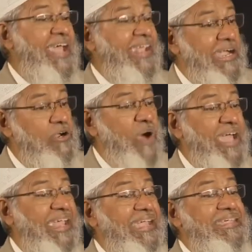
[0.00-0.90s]
I can do, I
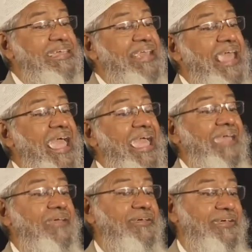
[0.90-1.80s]
can
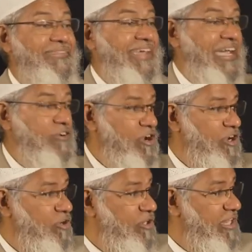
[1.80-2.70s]
delay the red corner
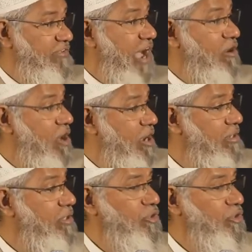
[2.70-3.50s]
notice. How long?